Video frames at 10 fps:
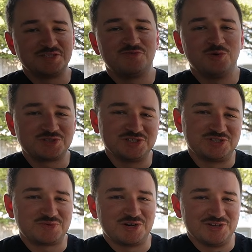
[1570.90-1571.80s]
unfortunately
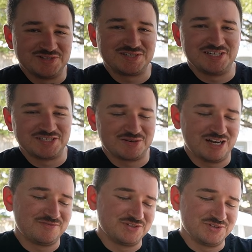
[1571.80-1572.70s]
just one of those things I'm
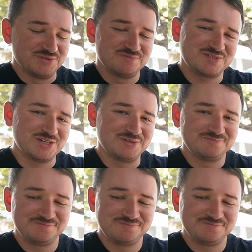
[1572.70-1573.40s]
gonna have to do, so.